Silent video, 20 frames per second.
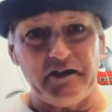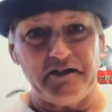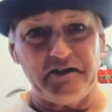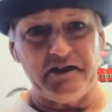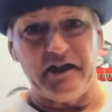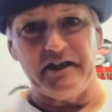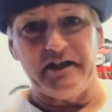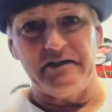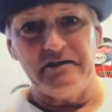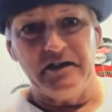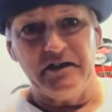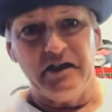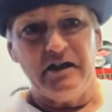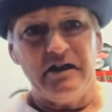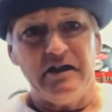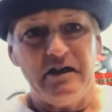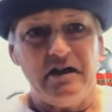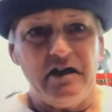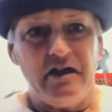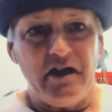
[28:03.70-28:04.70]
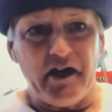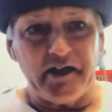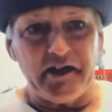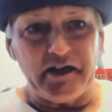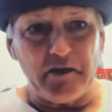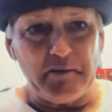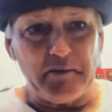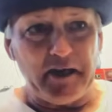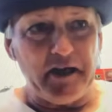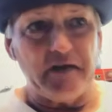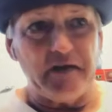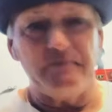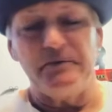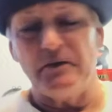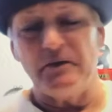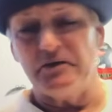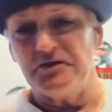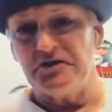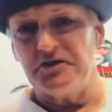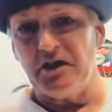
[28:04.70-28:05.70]
I got my
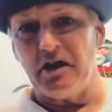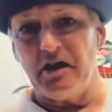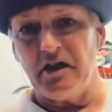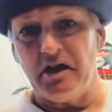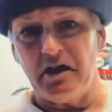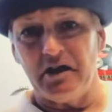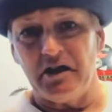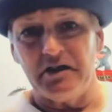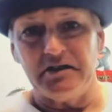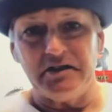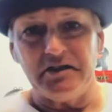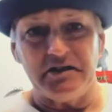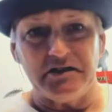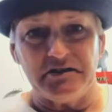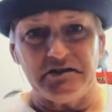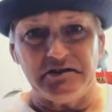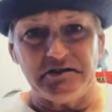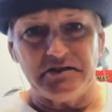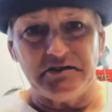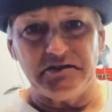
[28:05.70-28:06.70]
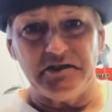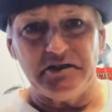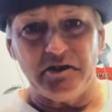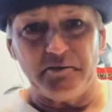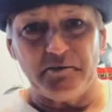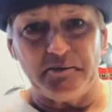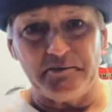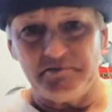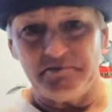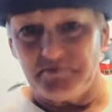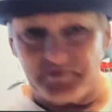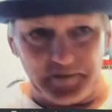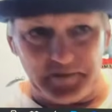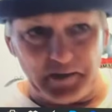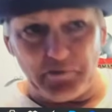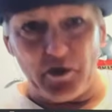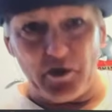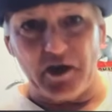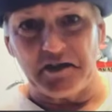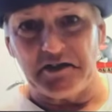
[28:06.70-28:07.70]
headphones on and I'm
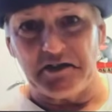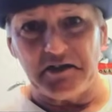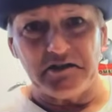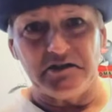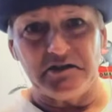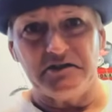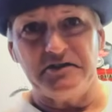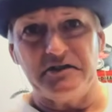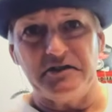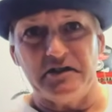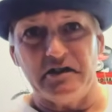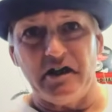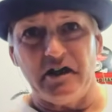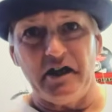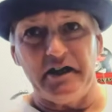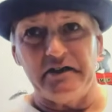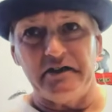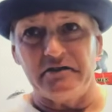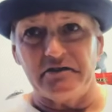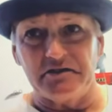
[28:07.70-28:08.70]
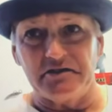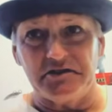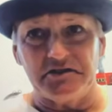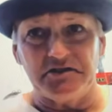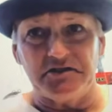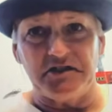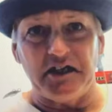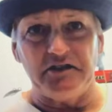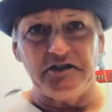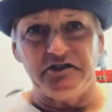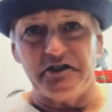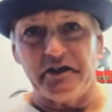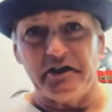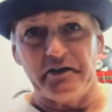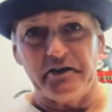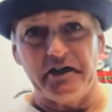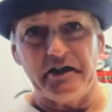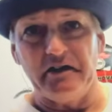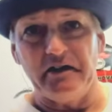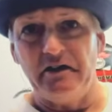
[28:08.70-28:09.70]
walking down to the line or to the staging
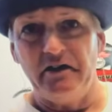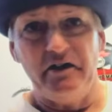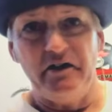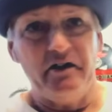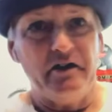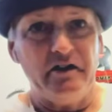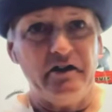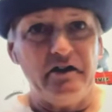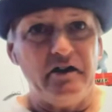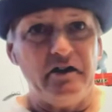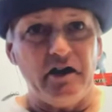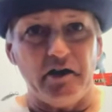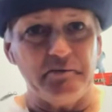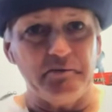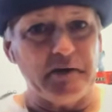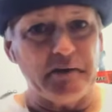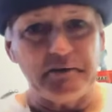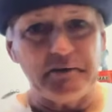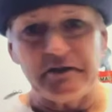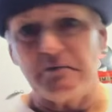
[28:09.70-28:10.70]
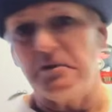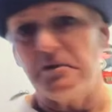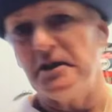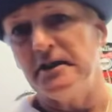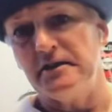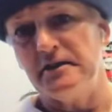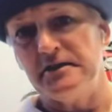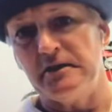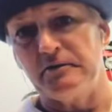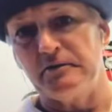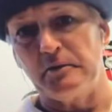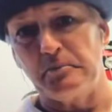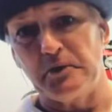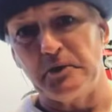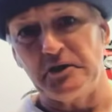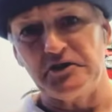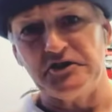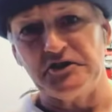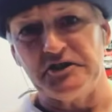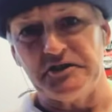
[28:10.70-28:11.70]
area, I'm a completely different
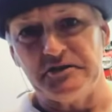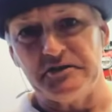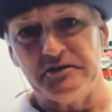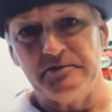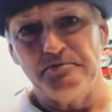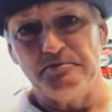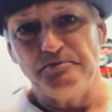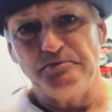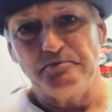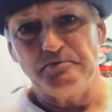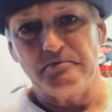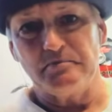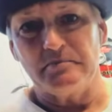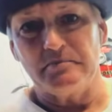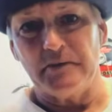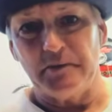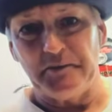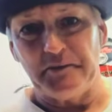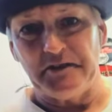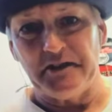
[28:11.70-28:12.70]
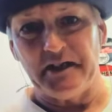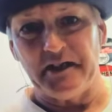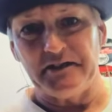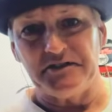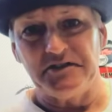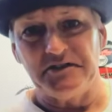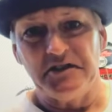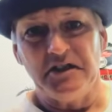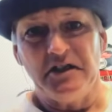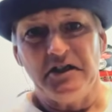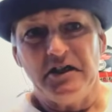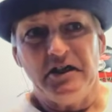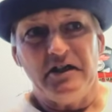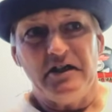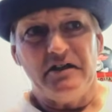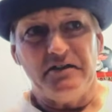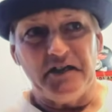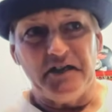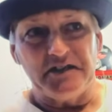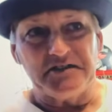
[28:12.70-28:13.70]
person. Yeah. I mean
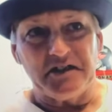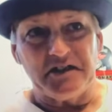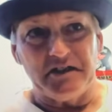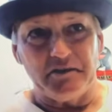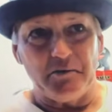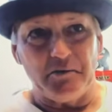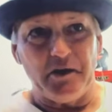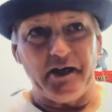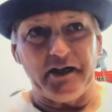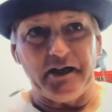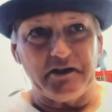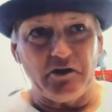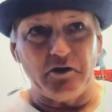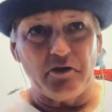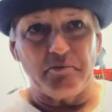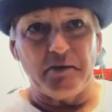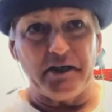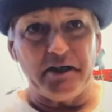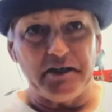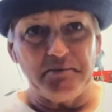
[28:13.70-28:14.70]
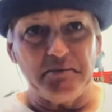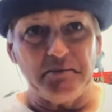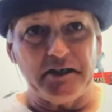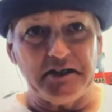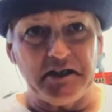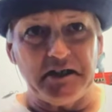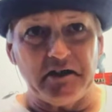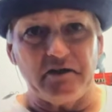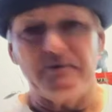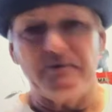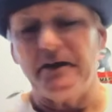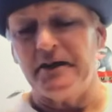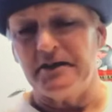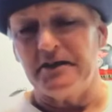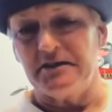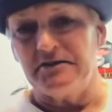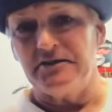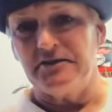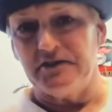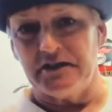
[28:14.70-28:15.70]
that's kind of why I go in my caravan
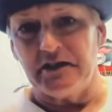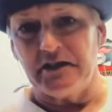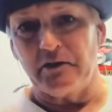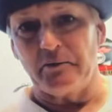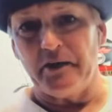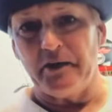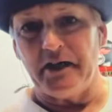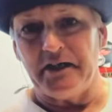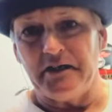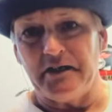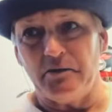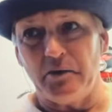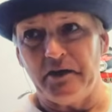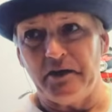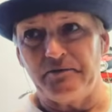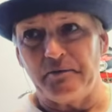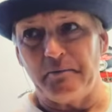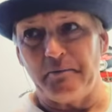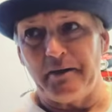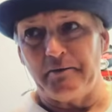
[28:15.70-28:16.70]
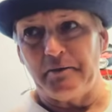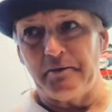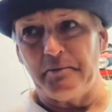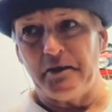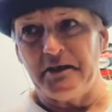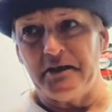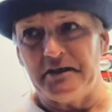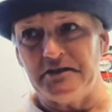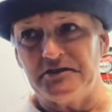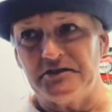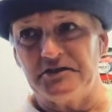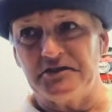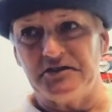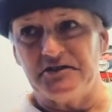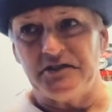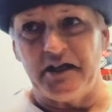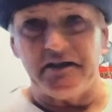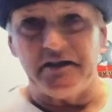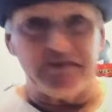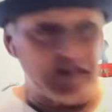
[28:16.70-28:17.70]
and get ready away from everybody, is because
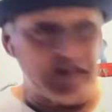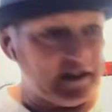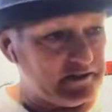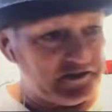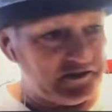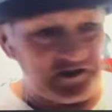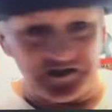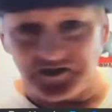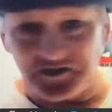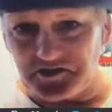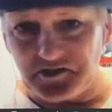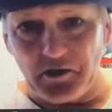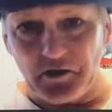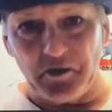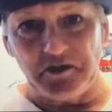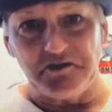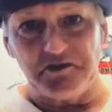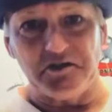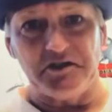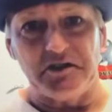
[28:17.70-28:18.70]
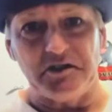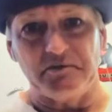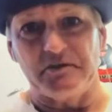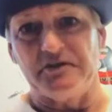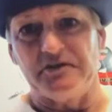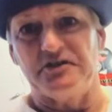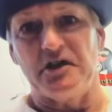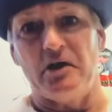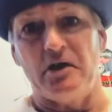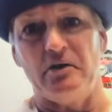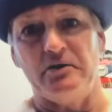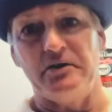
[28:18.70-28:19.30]
I just go into a different zone.